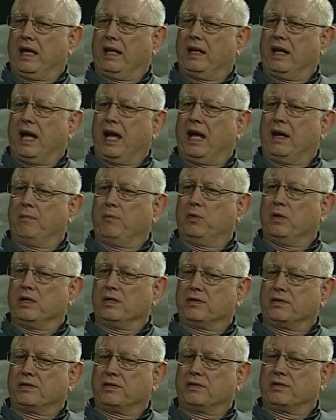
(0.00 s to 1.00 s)
I
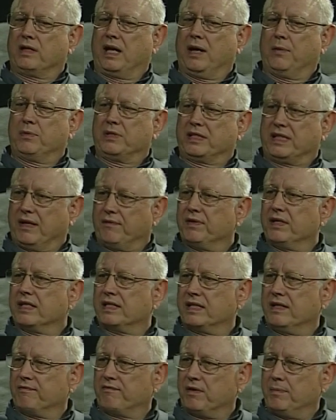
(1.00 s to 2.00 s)
was given
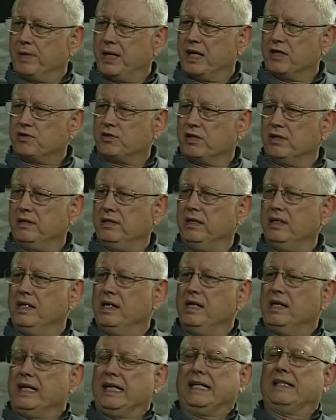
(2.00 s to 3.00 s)
this information?
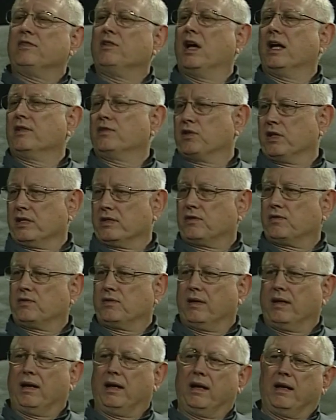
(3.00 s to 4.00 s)
He's not just
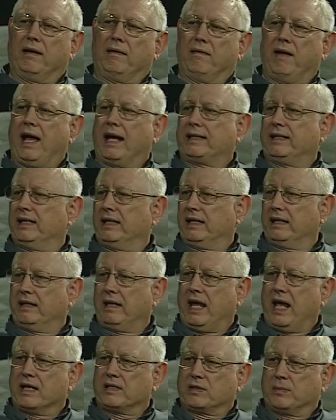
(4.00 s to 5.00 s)

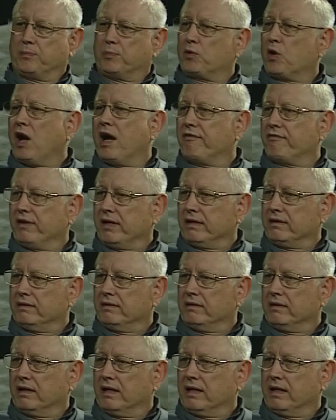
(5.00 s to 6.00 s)
acting as a prophet.
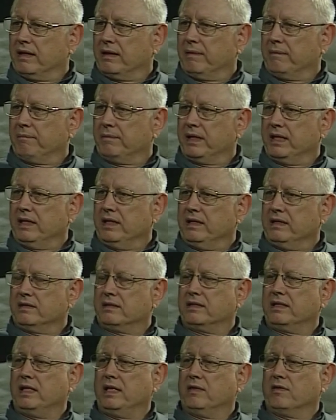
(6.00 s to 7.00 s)

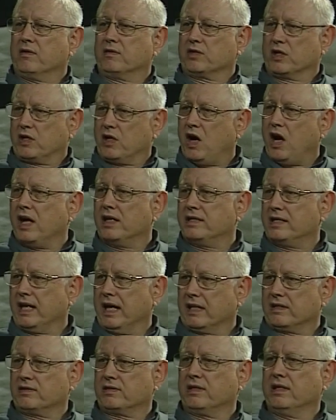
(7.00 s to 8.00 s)
There's a
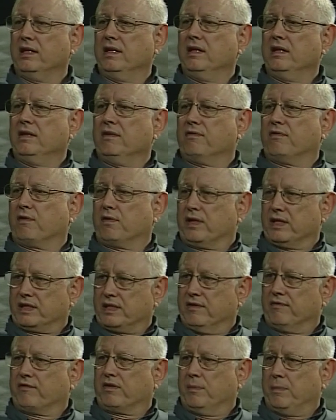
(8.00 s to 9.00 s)
context for
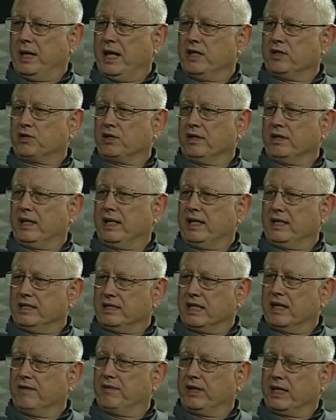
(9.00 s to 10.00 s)
this information that
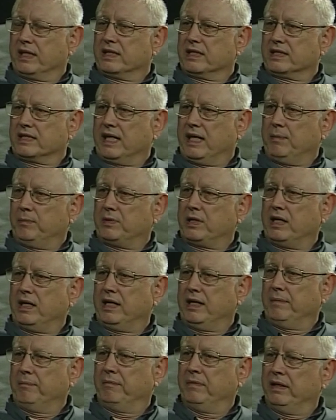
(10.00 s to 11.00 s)
he's giving at the same
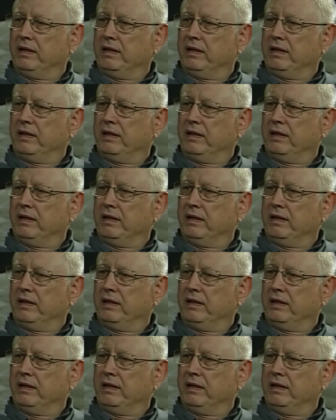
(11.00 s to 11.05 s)
time.